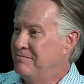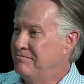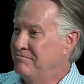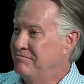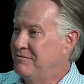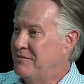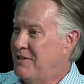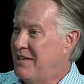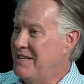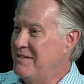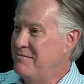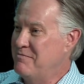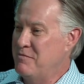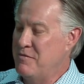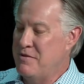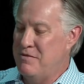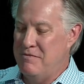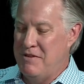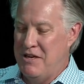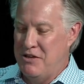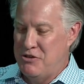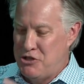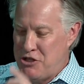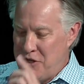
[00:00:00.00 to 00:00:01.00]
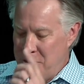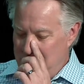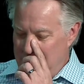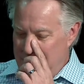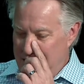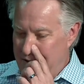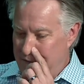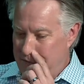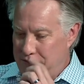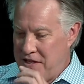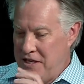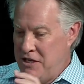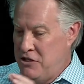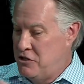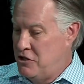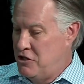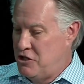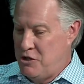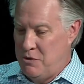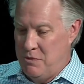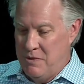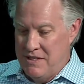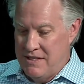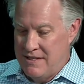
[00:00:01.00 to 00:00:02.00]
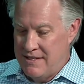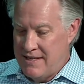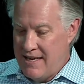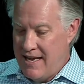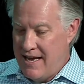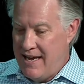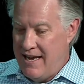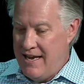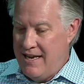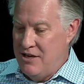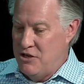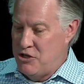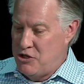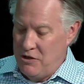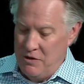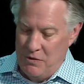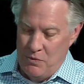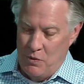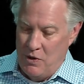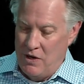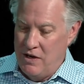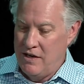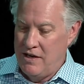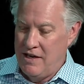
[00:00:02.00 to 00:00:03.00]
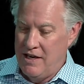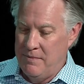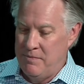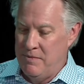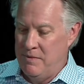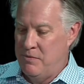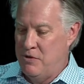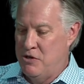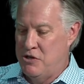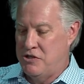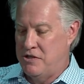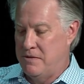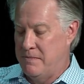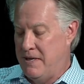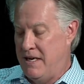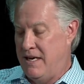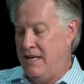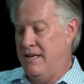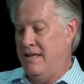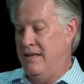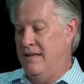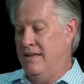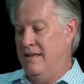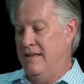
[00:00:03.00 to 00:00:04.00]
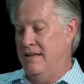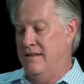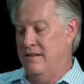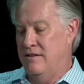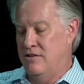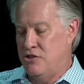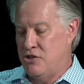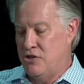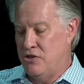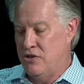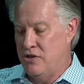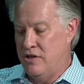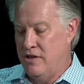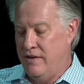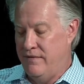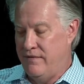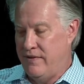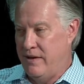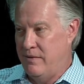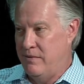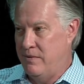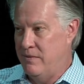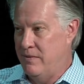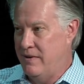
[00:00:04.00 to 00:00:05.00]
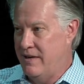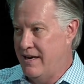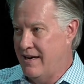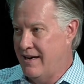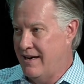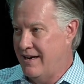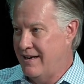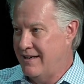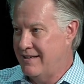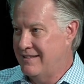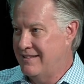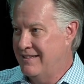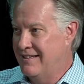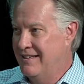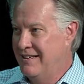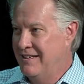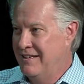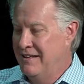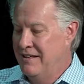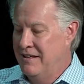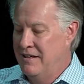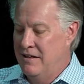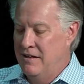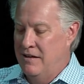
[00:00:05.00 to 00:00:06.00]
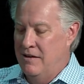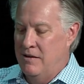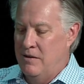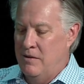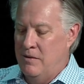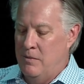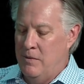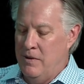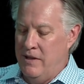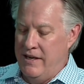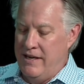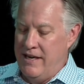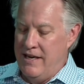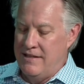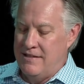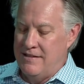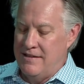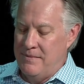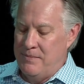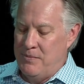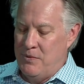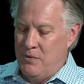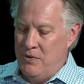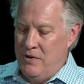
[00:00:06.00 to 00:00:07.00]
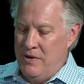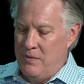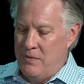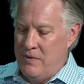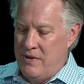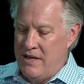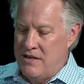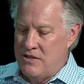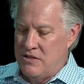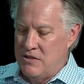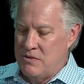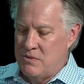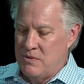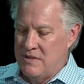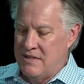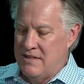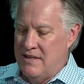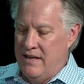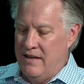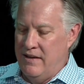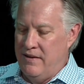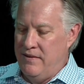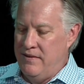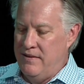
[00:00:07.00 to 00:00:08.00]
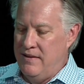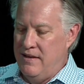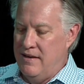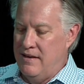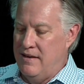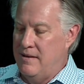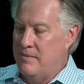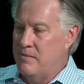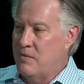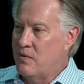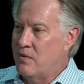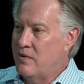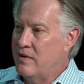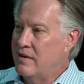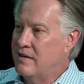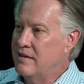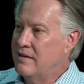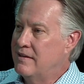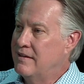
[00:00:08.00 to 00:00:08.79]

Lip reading: Right? And she would have things that she would say, and she would walk up and push the button, and sure enough, I would react. Well, I got to the point where that just wasn't healthy anymore.